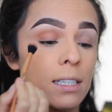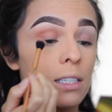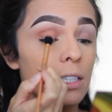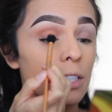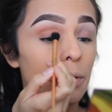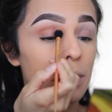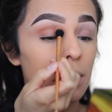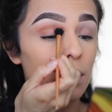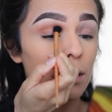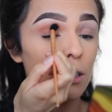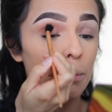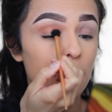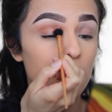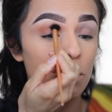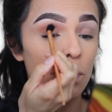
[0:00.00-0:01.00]
So it's a
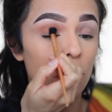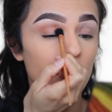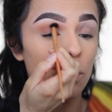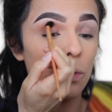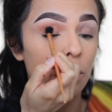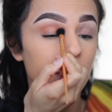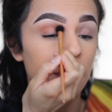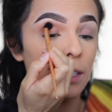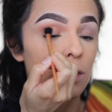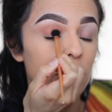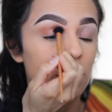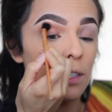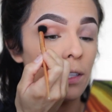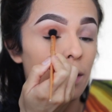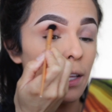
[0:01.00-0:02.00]
little bit more
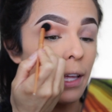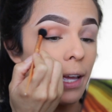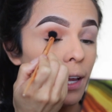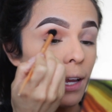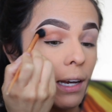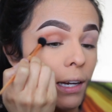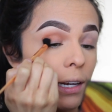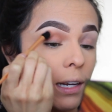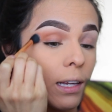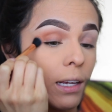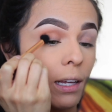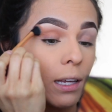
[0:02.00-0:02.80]
orange than